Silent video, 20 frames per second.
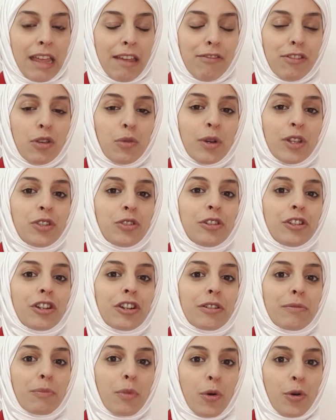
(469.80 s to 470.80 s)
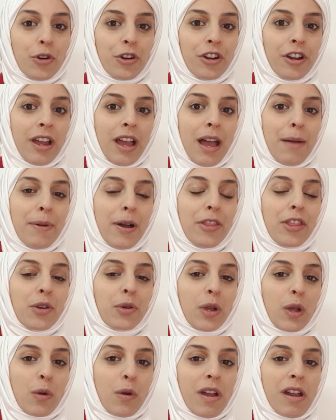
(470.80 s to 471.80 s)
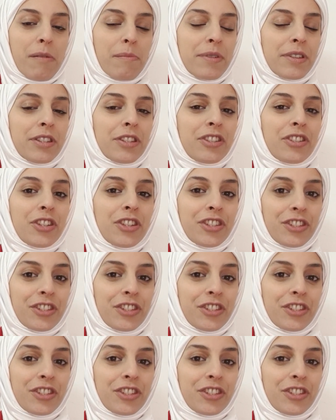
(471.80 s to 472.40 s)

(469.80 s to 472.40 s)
If you want to learn more about the requirements